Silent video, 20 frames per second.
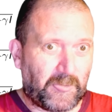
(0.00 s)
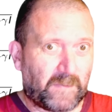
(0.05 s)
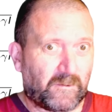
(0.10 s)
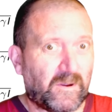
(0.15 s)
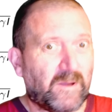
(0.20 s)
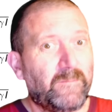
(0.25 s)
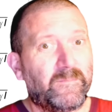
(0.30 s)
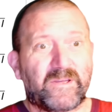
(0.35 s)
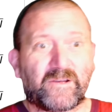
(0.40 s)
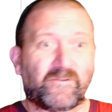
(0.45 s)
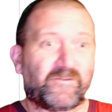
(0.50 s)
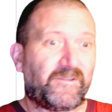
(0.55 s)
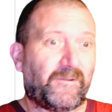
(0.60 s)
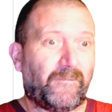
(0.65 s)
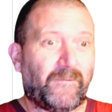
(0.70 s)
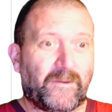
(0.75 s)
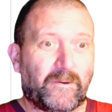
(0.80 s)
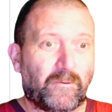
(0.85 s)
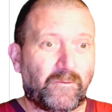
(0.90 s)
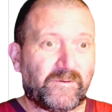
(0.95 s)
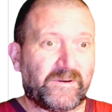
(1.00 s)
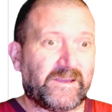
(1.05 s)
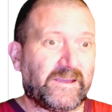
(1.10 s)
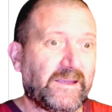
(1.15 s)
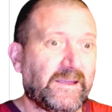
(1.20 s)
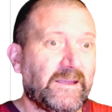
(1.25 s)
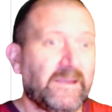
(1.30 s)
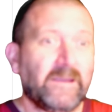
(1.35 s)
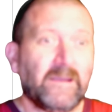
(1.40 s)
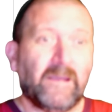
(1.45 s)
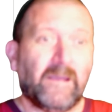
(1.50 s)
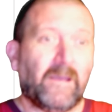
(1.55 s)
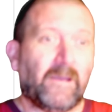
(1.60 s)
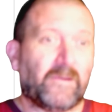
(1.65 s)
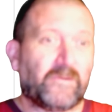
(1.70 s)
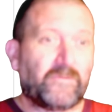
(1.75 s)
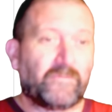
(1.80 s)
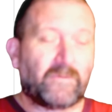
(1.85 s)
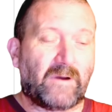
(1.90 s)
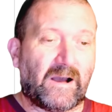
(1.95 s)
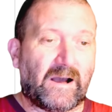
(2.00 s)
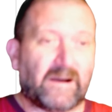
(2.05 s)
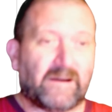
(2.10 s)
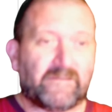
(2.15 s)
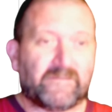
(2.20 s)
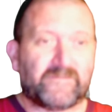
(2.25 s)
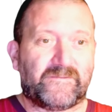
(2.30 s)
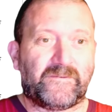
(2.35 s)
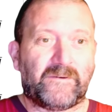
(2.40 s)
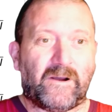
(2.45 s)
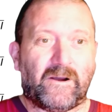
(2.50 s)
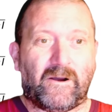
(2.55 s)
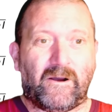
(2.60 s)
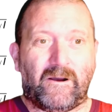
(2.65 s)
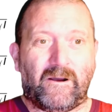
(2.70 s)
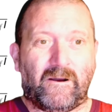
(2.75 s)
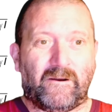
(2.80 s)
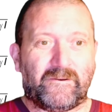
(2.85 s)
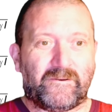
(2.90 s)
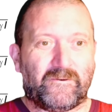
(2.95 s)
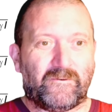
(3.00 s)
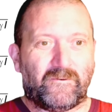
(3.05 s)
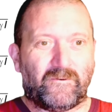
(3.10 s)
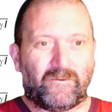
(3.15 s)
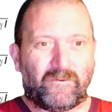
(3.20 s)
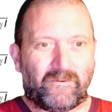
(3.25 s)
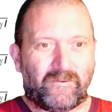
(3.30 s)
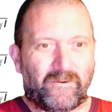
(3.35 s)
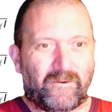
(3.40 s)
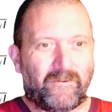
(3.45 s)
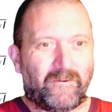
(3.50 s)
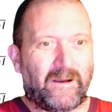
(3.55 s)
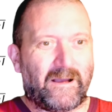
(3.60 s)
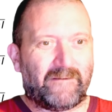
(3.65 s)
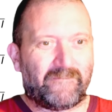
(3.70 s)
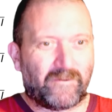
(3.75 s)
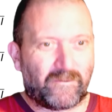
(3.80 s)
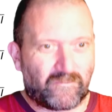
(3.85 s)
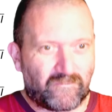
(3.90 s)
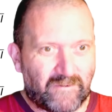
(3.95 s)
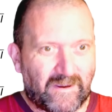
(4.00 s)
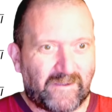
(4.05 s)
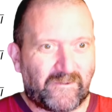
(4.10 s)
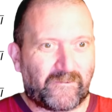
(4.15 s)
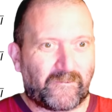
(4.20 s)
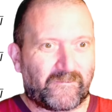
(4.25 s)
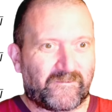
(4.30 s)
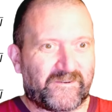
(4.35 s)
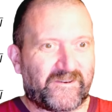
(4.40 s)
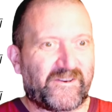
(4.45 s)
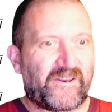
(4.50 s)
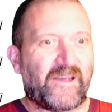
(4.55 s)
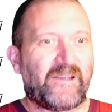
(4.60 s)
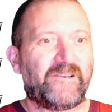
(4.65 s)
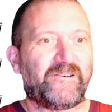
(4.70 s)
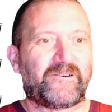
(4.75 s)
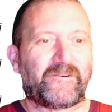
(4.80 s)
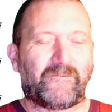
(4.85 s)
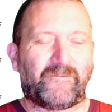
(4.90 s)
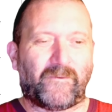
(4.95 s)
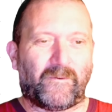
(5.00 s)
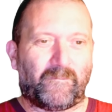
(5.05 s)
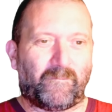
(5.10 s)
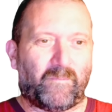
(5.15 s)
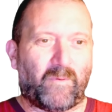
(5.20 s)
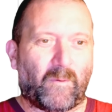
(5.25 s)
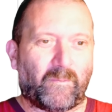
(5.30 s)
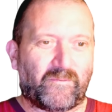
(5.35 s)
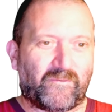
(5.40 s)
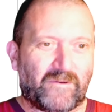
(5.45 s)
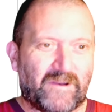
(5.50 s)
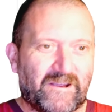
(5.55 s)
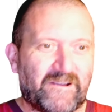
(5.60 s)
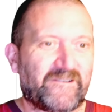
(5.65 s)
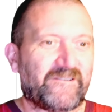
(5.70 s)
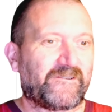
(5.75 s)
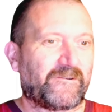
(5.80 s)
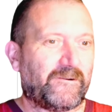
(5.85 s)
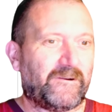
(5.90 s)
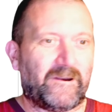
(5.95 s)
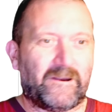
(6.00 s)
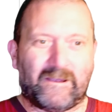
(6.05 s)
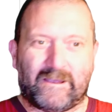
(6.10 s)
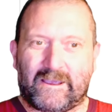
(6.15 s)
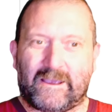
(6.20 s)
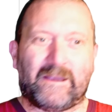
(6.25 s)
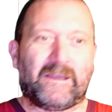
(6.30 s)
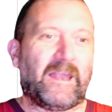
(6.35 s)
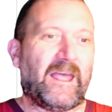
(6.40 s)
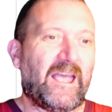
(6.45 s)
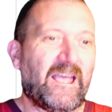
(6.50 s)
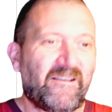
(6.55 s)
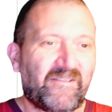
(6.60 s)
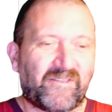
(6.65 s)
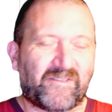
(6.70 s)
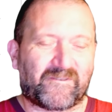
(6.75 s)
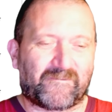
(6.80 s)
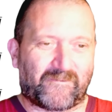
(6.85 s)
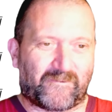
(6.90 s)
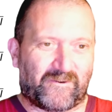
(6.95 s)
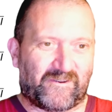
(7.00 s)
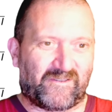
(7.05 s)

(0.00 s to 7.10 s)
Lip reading: okay? Because in the ODE you have a rate of change of a population in S, for